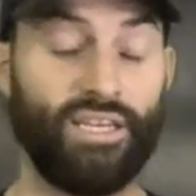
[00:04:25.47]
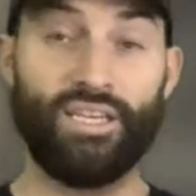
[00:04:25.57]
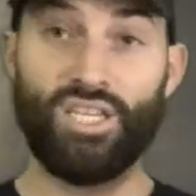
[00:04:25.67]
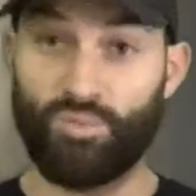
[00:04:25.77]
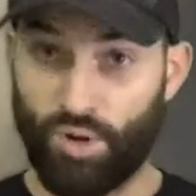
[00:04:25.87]

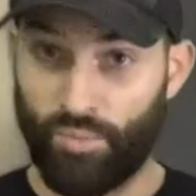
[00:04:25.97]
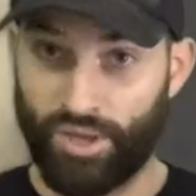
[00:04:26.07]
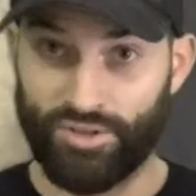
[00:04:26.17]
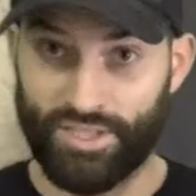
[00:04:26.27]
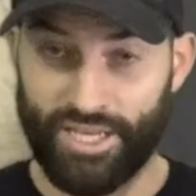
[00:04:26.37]
is a
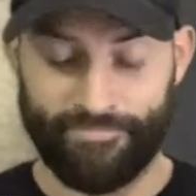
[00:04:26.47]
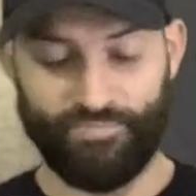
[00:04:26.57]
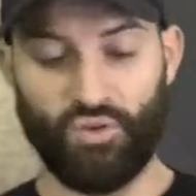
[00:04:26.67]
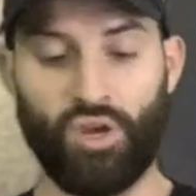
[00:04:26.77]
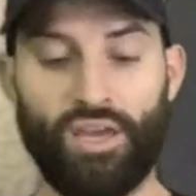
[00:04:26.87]
Palmetto State,
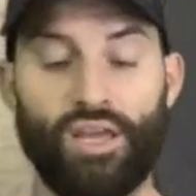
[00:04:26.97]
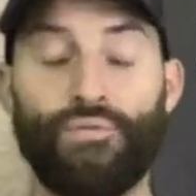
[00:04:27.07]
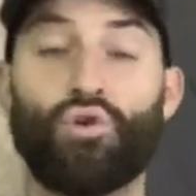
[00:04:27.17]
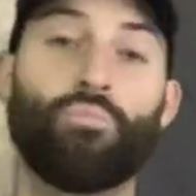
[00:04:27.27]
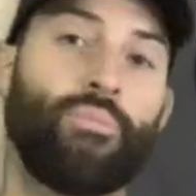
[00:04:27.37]
okay?
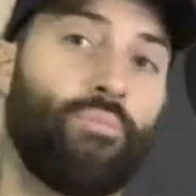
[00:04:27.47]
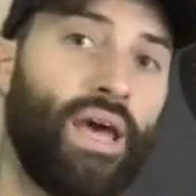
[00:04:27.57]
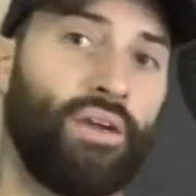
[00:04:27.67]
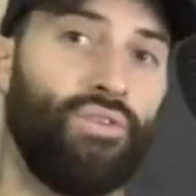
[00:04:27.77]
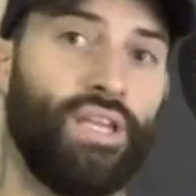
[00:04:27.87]
If you remember
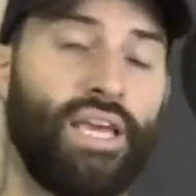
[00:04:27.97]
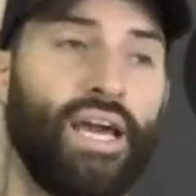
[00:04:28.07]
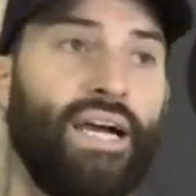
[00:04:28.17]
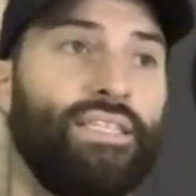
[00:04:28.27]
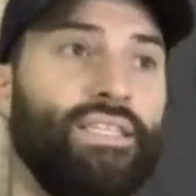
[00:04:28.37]
back in the day,
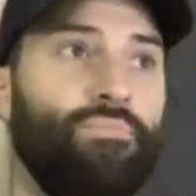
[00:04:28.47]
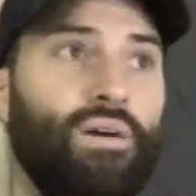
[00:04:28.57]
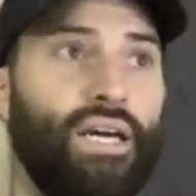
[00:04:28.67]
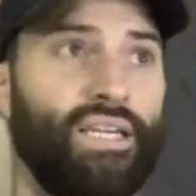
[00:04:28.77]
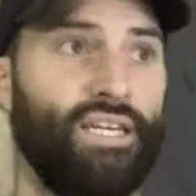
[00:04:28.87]
I did
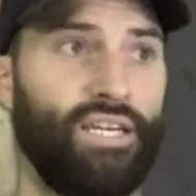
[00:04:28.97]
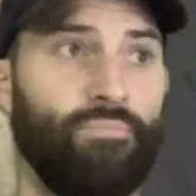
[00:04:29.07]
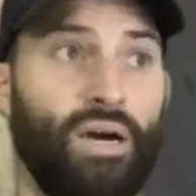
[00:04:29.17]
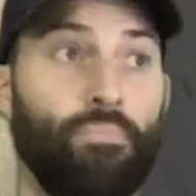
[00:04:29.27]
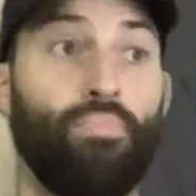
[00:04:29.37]

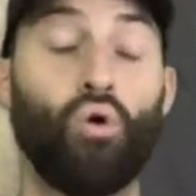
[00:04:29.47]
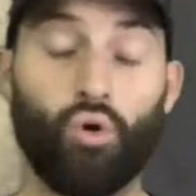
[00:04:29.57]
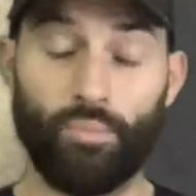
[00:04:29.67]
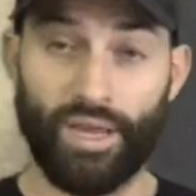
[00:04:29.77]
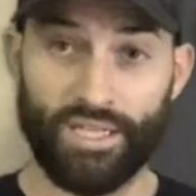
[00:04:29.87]
my
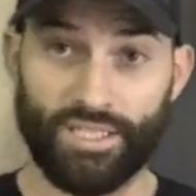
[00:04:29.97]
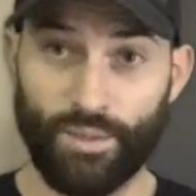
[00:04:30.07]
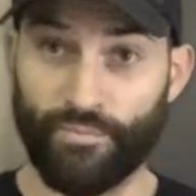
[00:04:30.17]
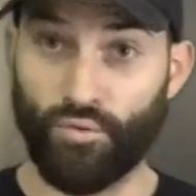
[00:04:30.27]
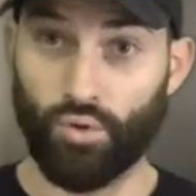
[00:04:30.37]
poor man's
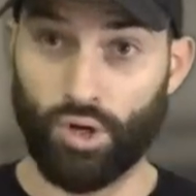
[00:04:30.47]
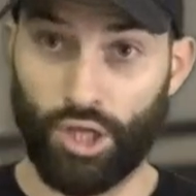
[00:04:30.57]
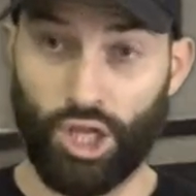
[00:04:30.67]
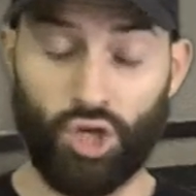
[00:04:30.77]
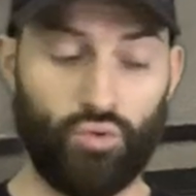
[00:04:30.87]
M4
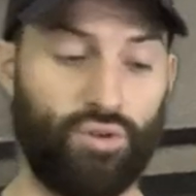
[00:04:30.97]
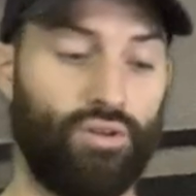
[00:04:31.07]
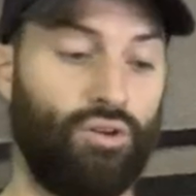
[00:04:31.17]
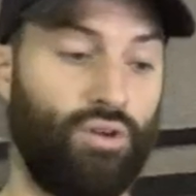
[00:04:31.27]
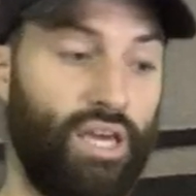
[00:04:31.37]
clone,
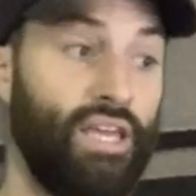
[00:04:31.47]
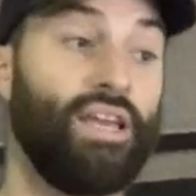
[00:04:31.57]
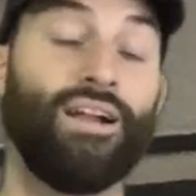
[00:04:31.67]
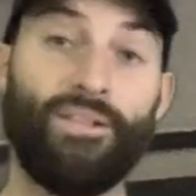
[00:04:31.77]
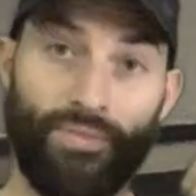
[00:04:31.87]
okay?
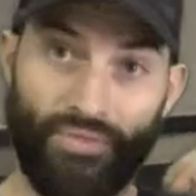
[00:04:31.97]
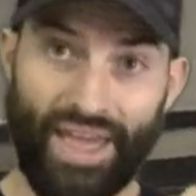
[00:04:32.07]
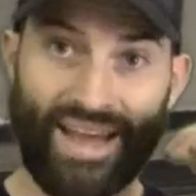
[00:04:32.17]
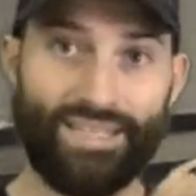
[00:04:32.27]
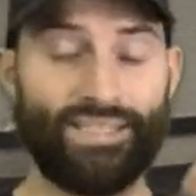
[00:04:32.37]

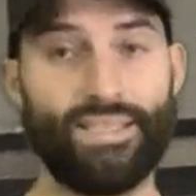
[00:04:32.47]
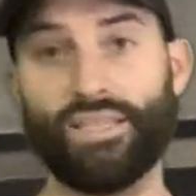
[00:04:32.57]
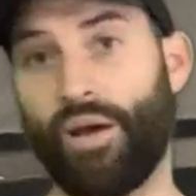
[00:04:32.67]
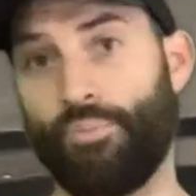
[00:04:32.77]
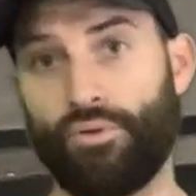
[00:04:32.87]
That is
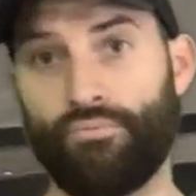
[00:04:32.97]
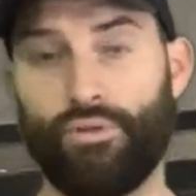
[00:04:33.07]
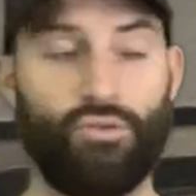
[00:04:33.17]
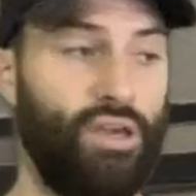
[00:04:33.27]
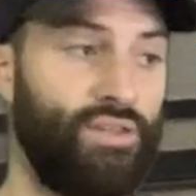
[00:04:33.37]
this upper,
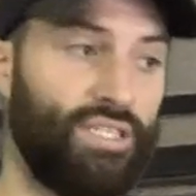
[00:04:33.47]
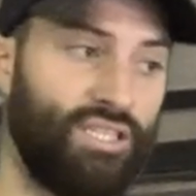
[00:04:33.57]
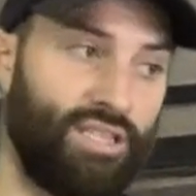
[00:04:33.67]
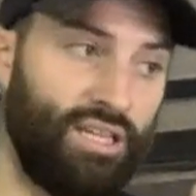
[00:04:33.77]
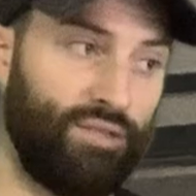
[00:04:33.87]
okay? This
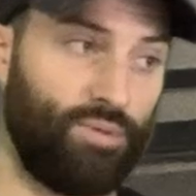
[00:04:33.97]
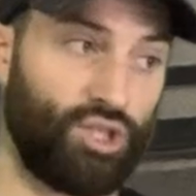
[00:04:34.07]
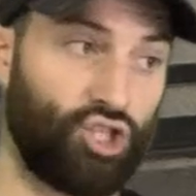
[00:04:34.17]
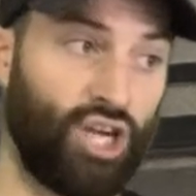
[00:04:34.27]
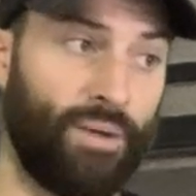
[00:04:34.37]
thing has been
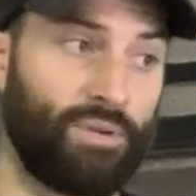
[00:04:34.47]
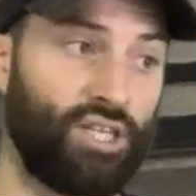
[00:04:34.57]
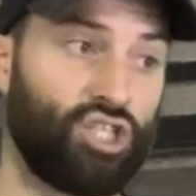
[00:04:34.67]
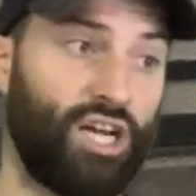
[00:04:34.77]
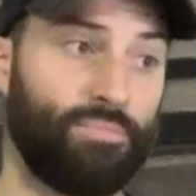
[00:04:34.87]
chopped. I
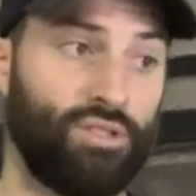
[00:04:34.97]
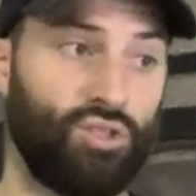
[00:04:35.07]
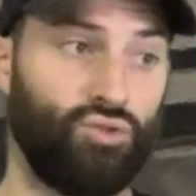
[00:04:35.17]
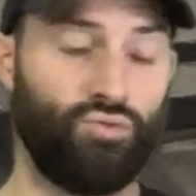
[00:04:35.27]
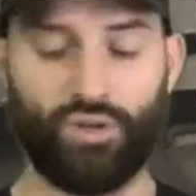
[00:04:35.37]
chopped it
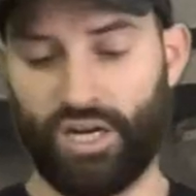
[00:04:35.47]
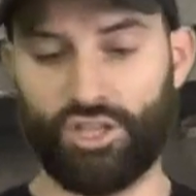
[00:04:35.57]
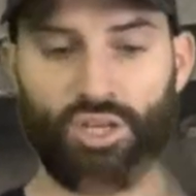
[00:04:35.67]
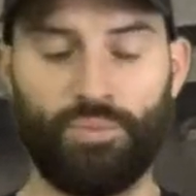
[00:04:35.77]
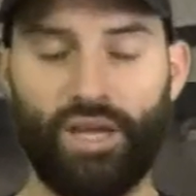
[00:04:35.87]
to, kind
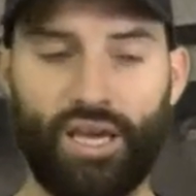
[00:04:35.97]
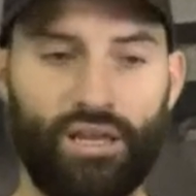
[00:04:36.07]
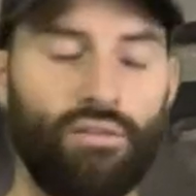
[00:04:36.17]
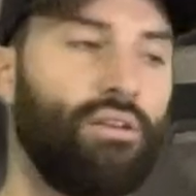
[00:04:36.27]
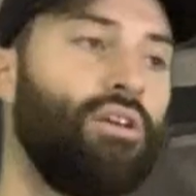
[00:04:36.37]
of jumping
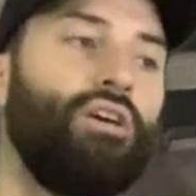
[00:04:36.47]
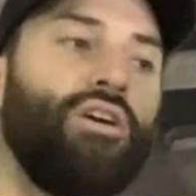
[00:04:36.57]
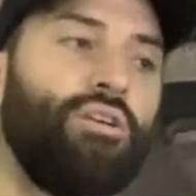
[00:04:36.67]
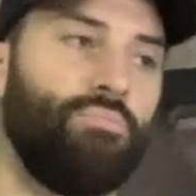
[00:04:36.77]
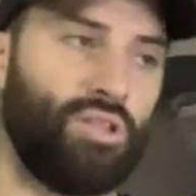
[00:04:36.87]
ahead,
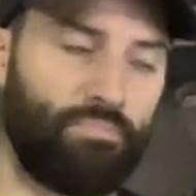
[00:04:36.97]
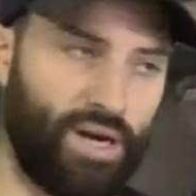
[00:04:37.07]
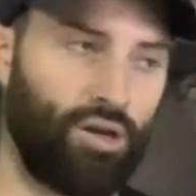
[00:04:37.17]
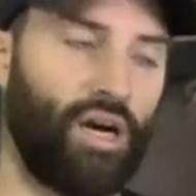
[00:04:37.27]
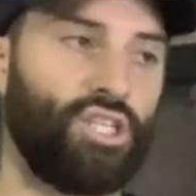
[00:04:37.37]
but the
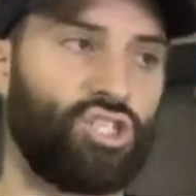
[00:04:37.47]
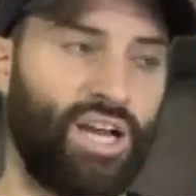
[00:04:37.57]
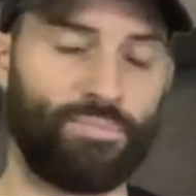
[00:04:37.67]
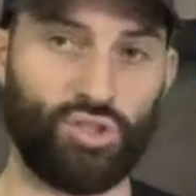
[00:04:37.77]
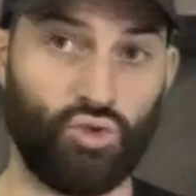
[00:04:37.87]
barrel, I
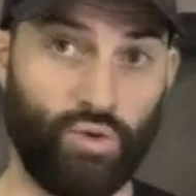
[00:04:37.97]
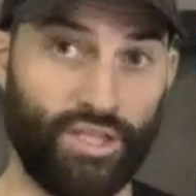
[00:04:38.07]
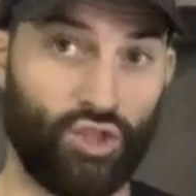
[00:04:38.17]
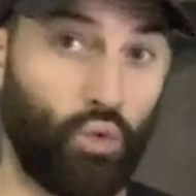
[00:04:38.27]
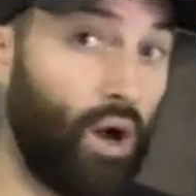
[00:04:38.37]
chopped it to
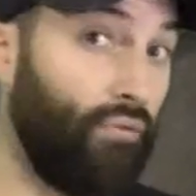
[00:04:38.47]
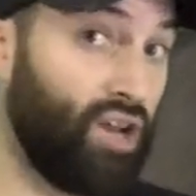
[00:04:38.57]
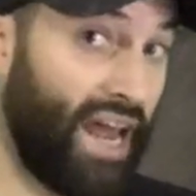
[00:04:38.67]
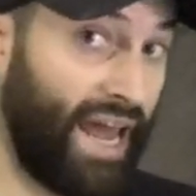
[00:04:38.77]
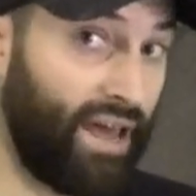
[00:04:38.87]
a 12
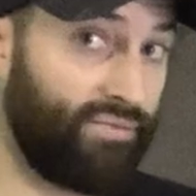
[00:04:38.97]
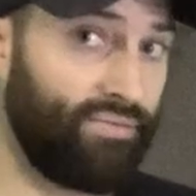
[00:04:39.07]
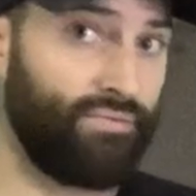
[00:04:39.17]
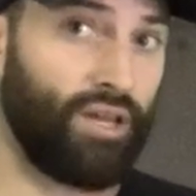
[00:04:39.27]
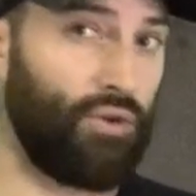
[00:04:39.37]
and a half,
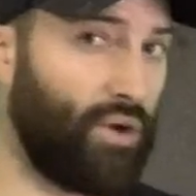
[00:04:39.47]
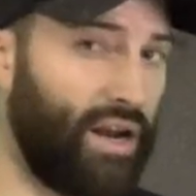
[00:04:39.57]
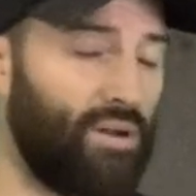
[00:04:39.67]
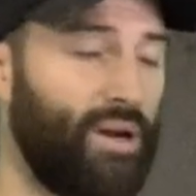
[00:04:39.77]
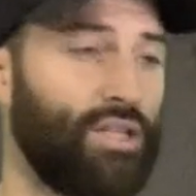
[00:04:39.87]
okay,
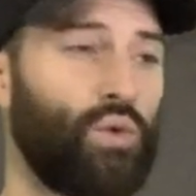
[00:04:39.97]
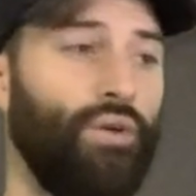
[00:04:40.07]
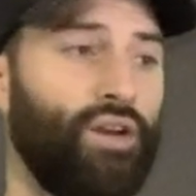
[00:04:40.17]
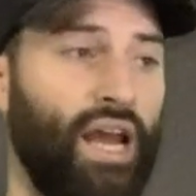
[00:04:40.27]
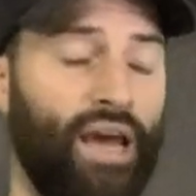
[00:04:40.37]
right at about a
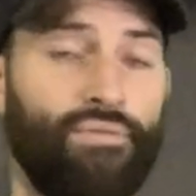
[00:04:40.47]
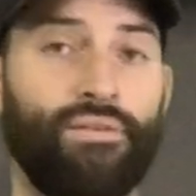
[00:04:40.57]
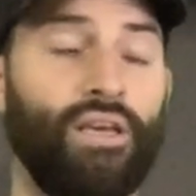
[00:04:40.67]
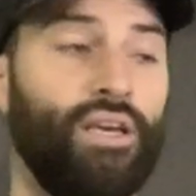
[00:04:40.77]
12 and a half,